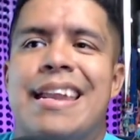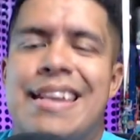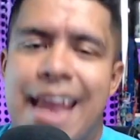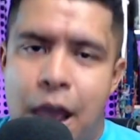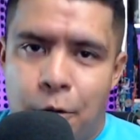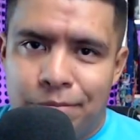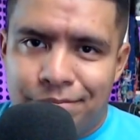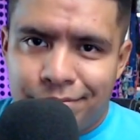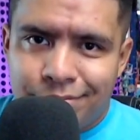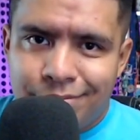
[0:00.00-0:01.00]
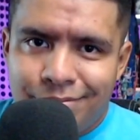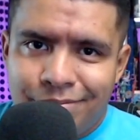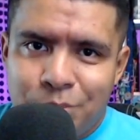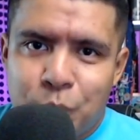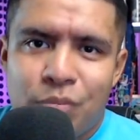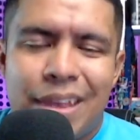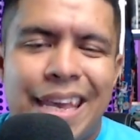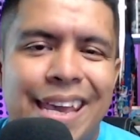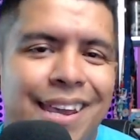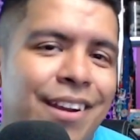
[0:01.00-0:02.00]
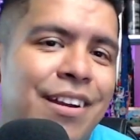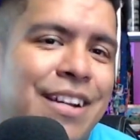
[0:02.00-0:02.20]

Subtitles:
Now, here